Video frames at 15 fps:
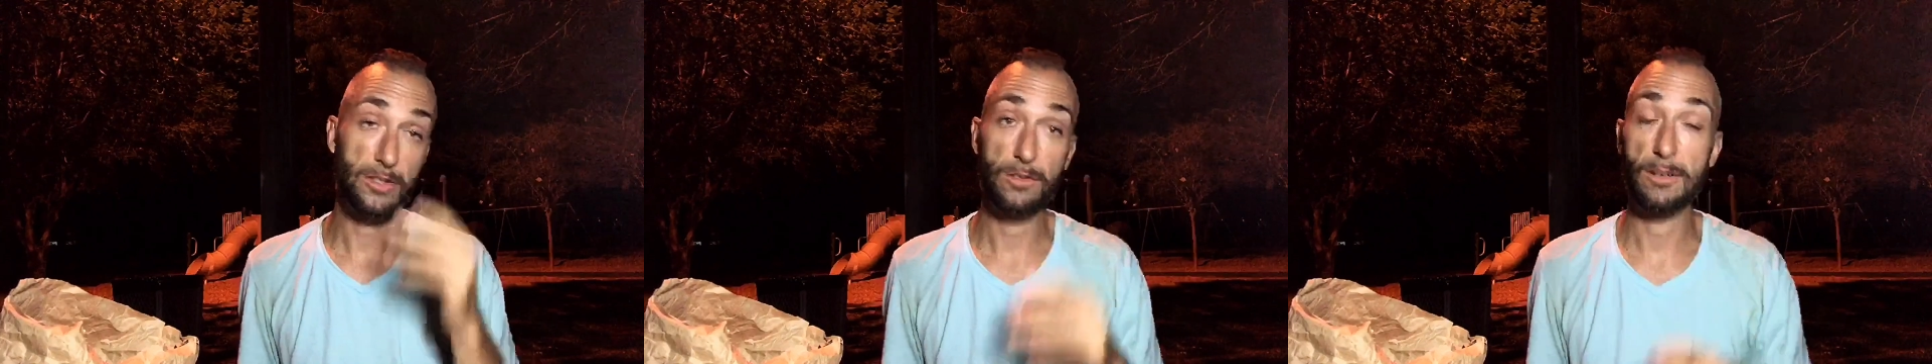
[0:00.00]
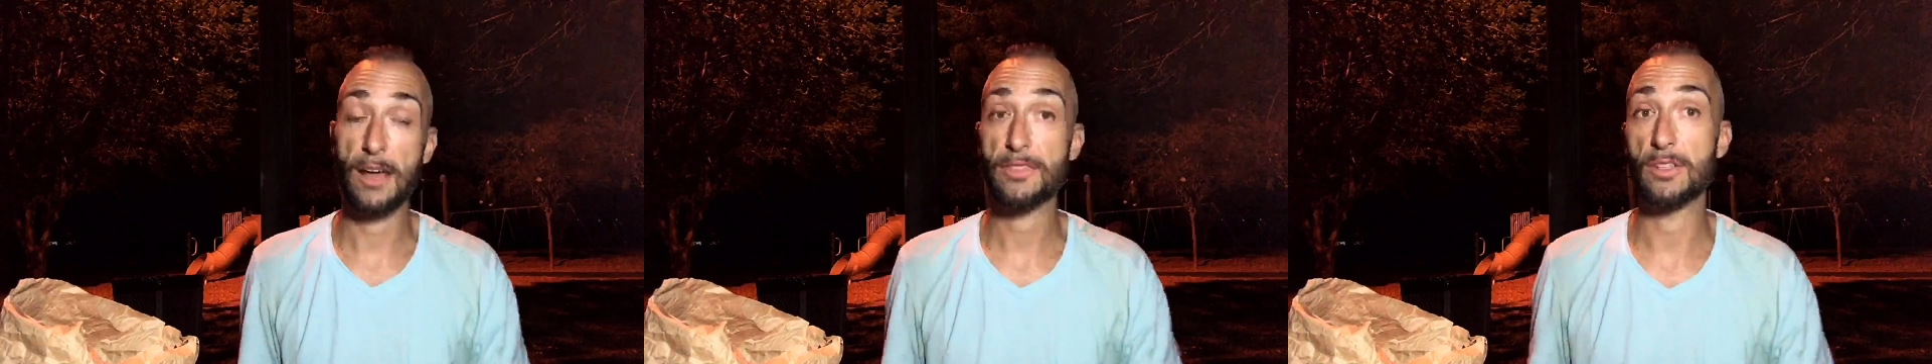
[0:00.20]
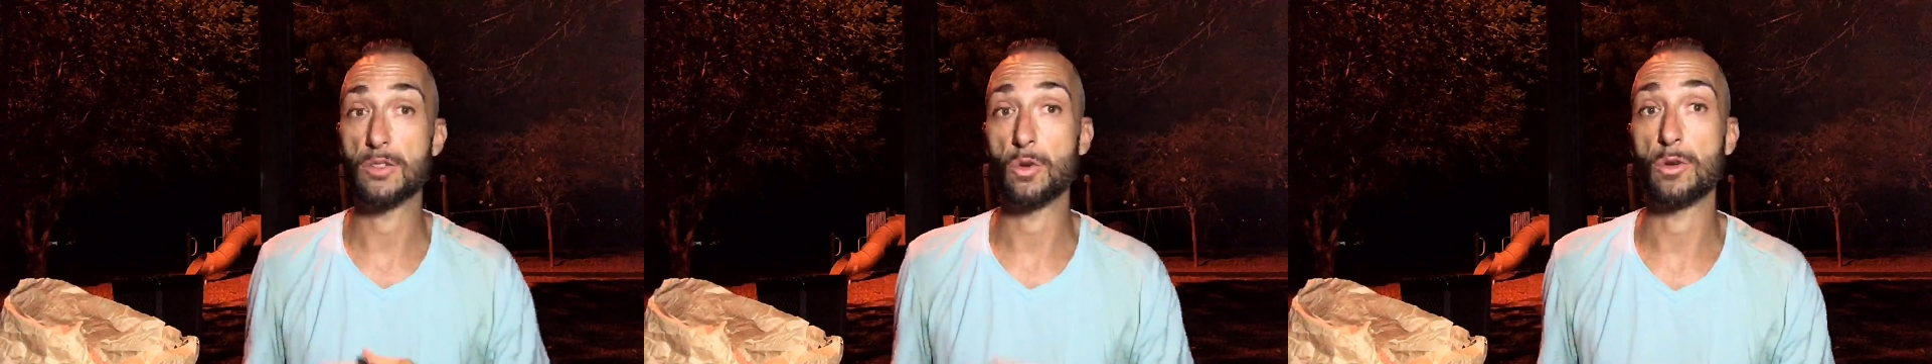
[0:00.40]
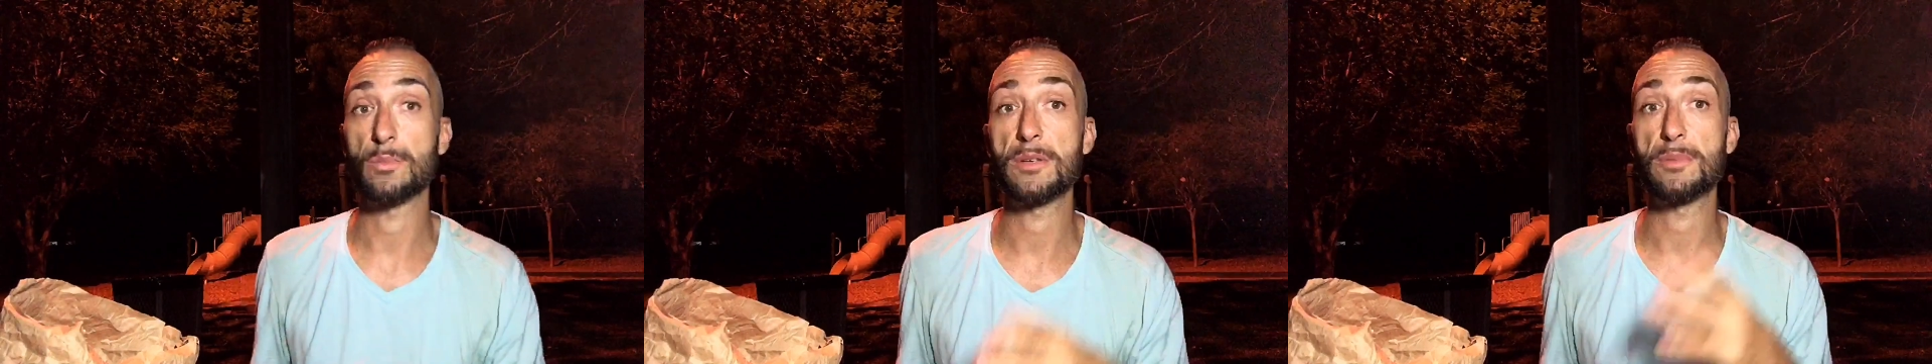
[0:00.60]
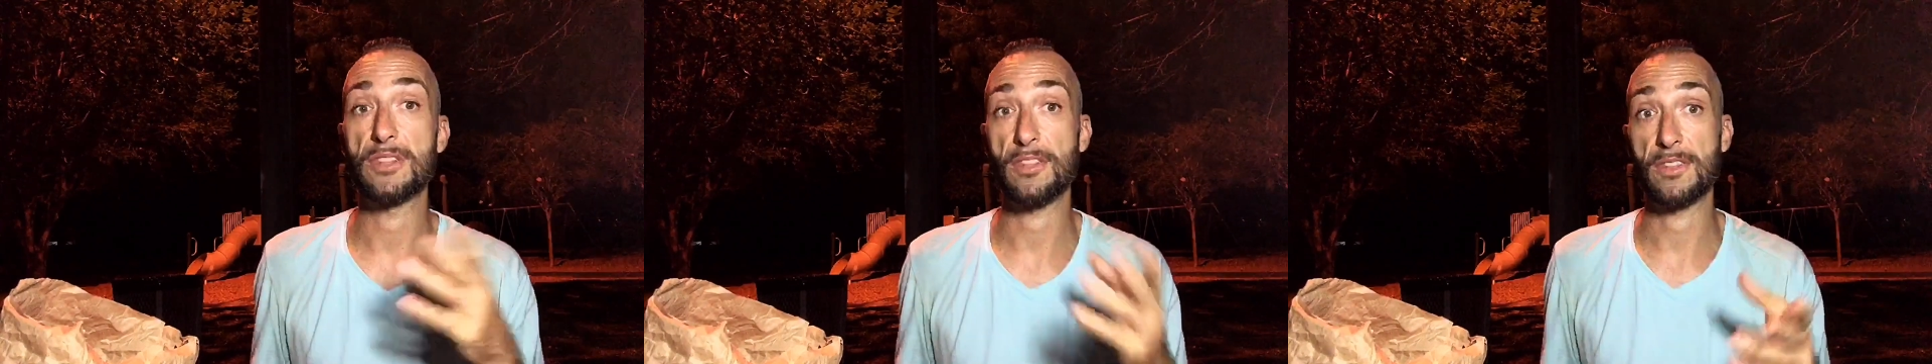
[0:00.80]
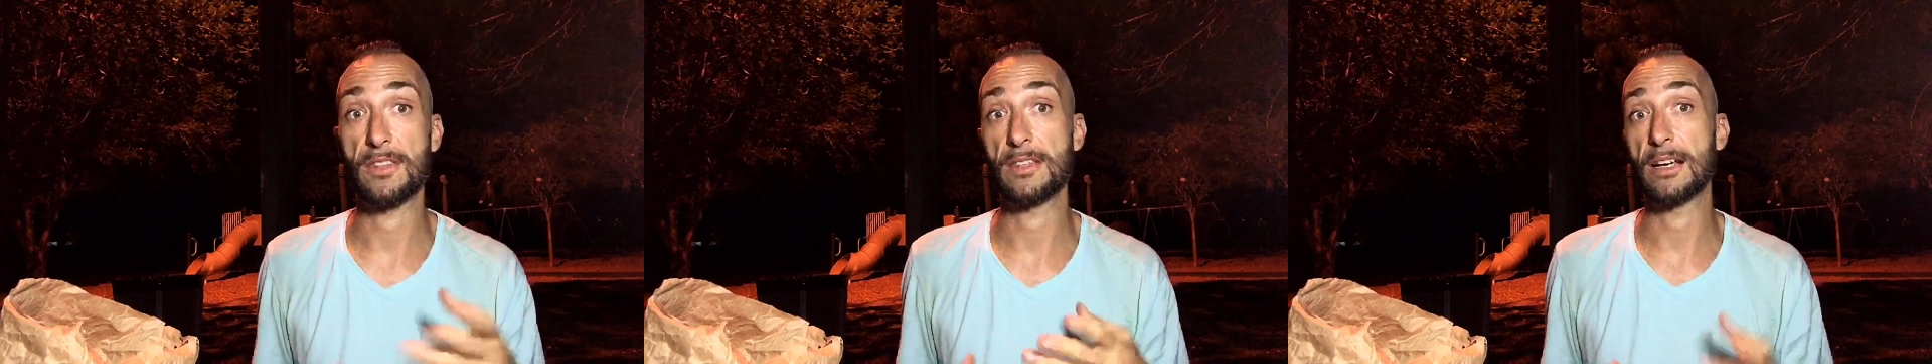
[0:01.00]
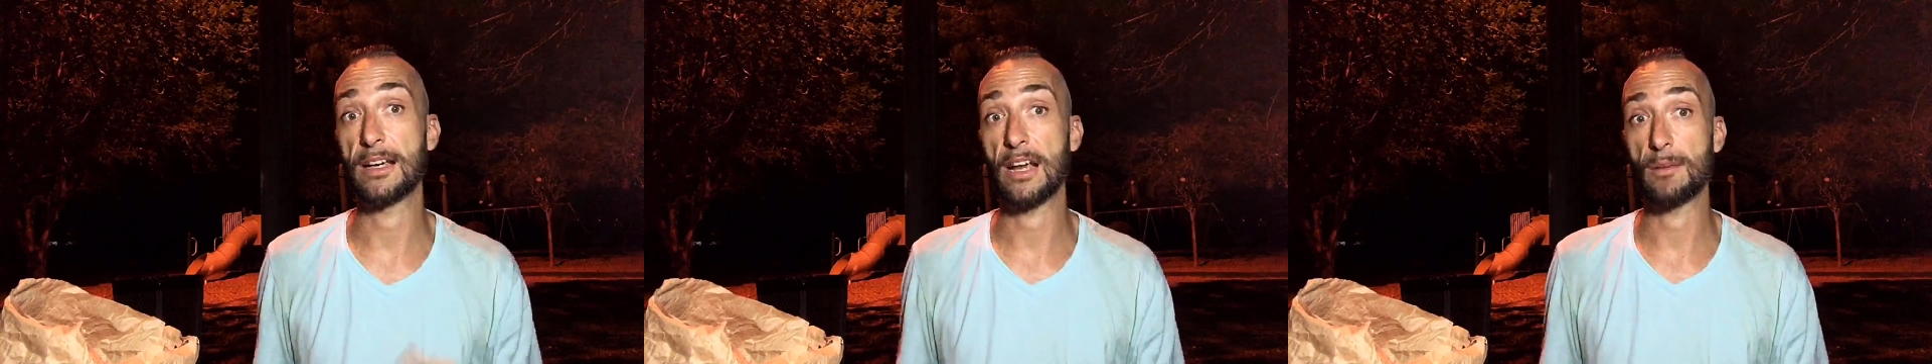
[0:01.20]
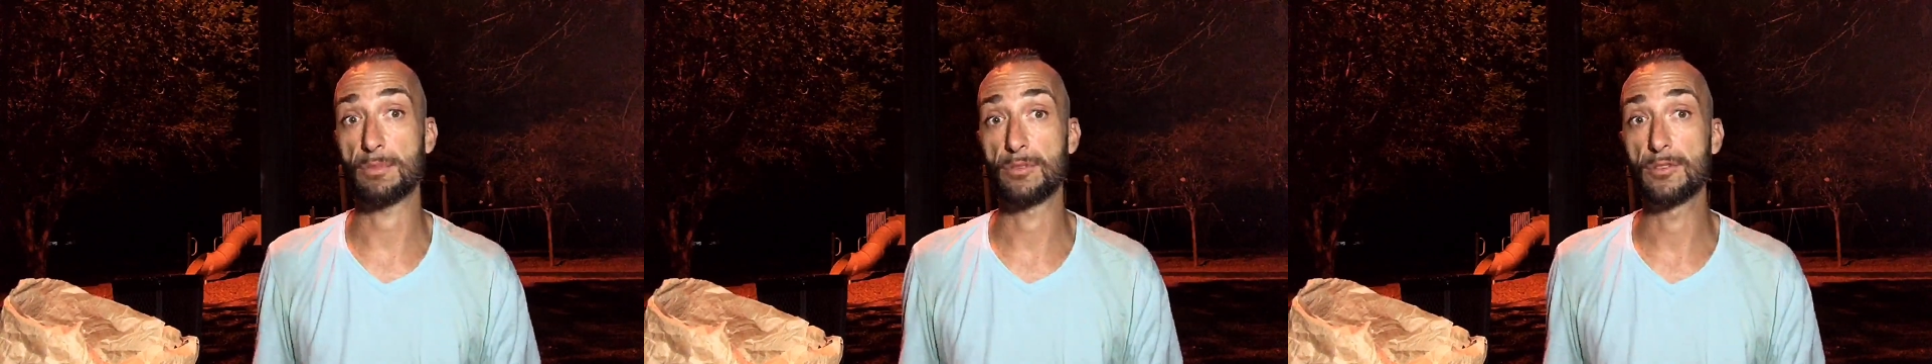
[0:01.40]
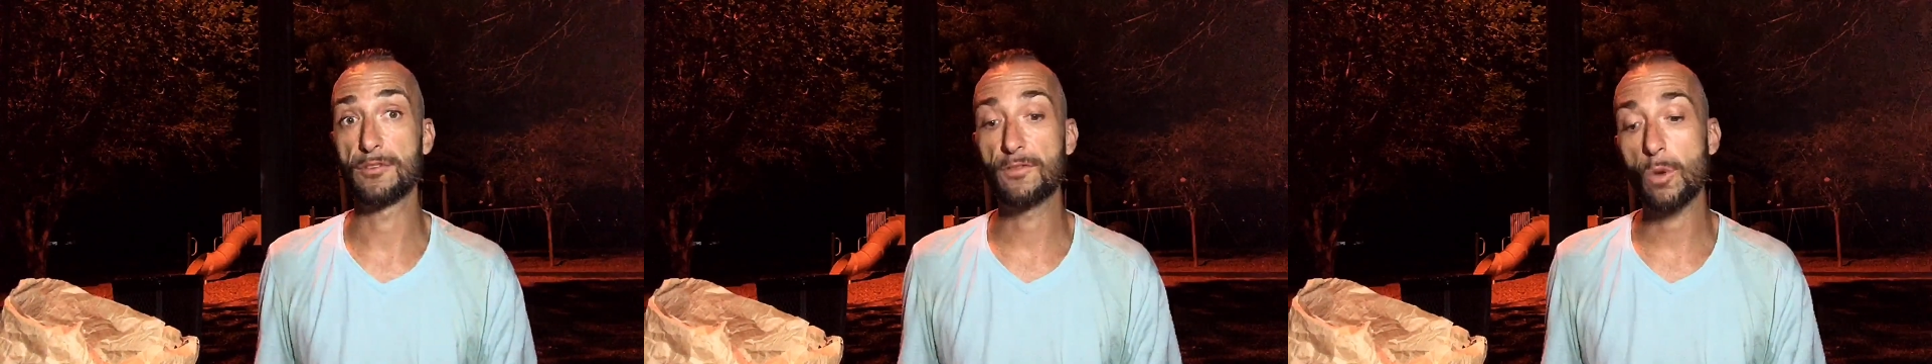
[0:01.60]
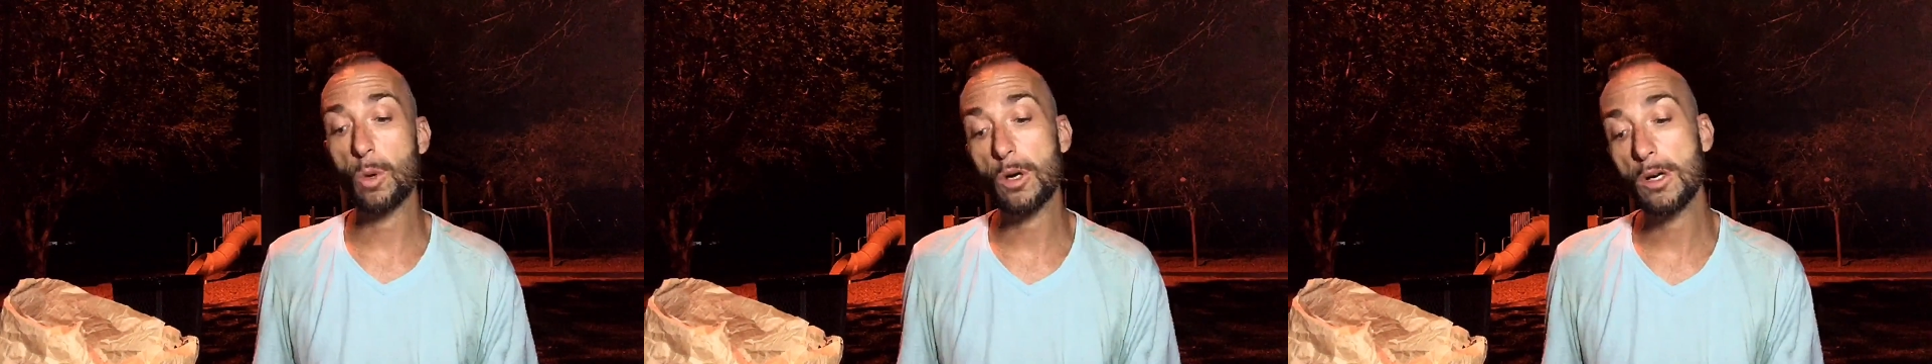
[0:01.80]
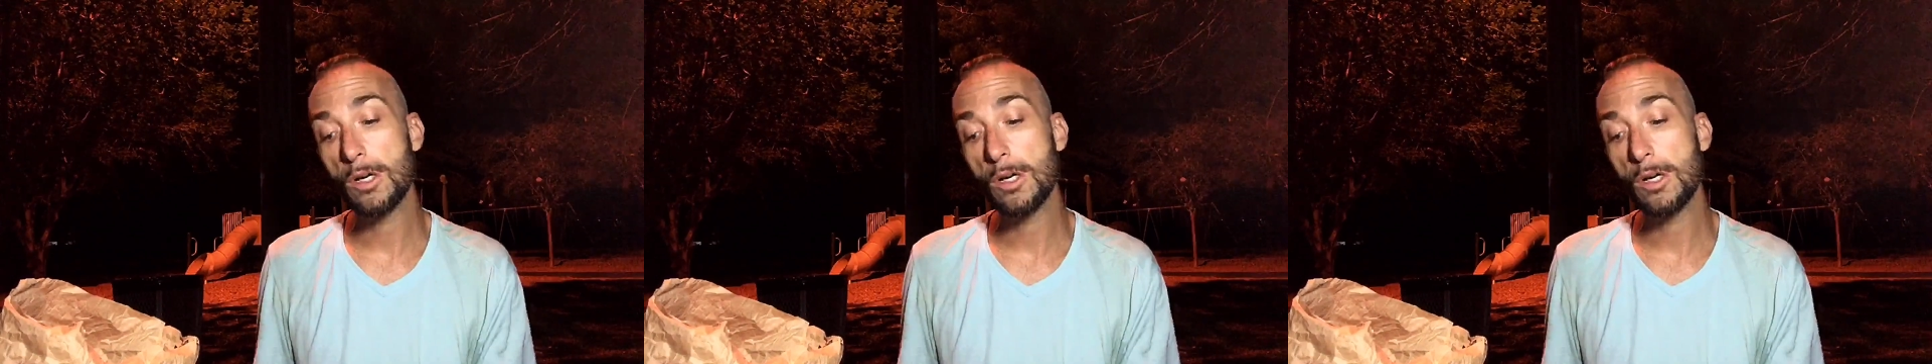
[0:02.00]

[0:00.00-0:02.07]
not the dormy, but the thing that I got approved for,